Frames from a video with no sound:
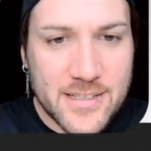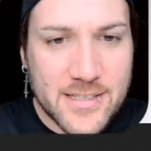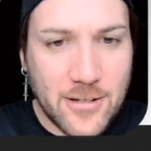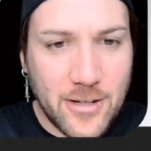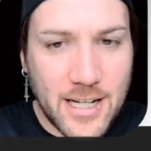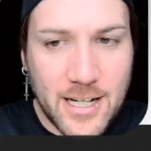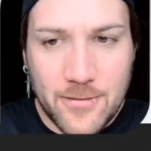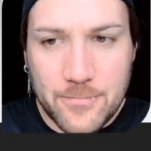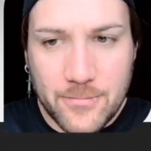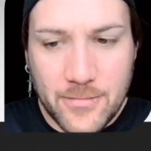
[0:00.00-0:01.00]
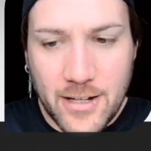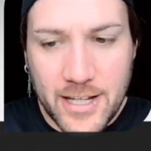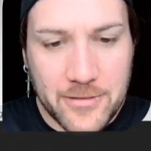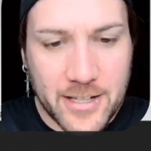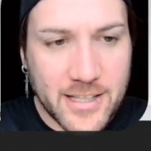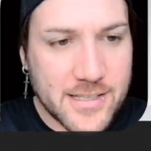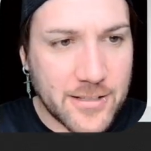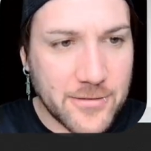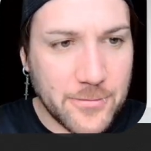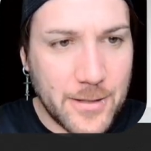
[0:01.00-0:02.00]
So, um, oh, here we go. This is
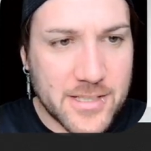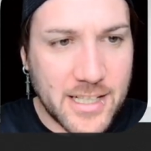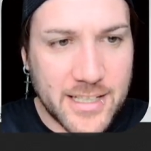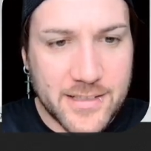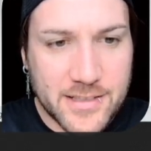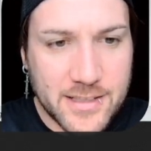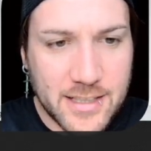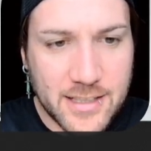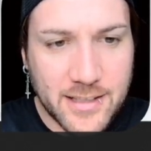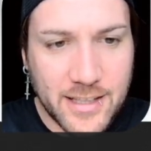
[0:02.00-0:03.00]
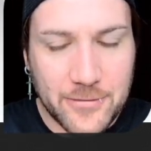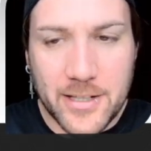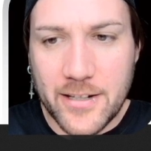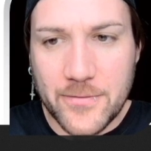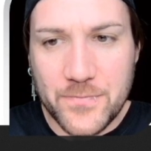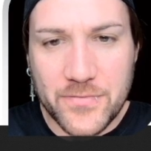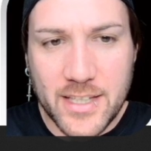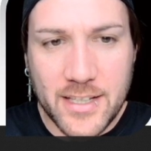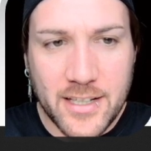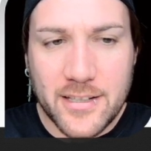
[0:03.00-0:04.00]
how good the website is. There we go
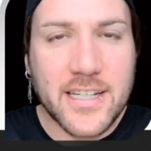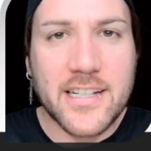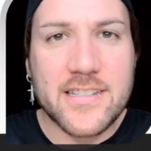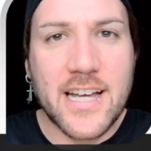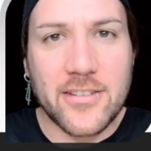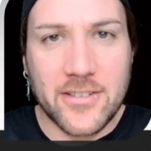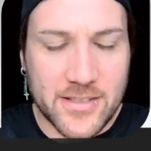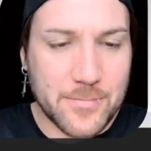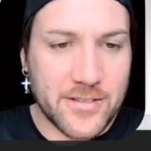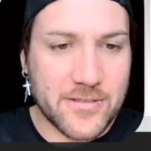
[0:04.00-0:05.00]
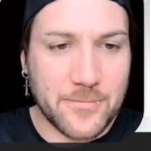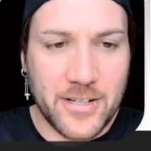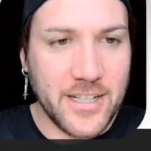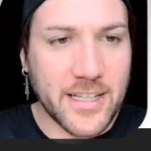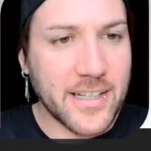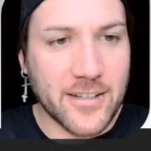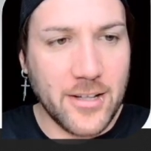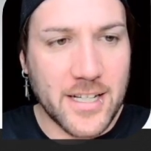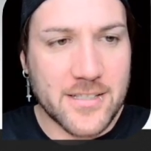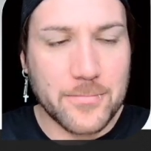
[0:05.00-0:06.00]
you can tell they're not sponsoring me or anything,
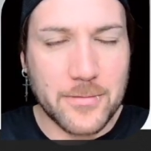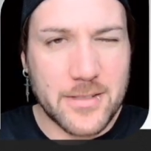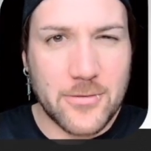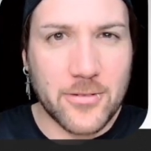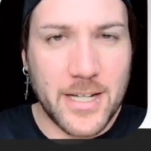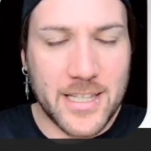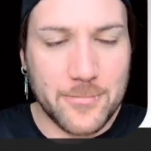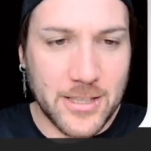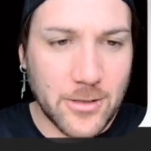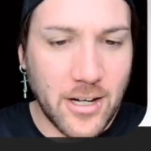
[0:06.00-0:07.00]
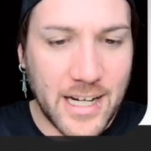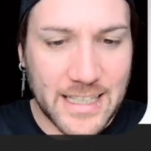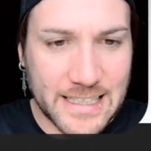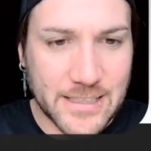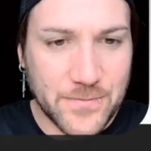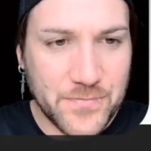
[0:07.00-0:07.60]
otherwise I'd probably talk about them a little highly.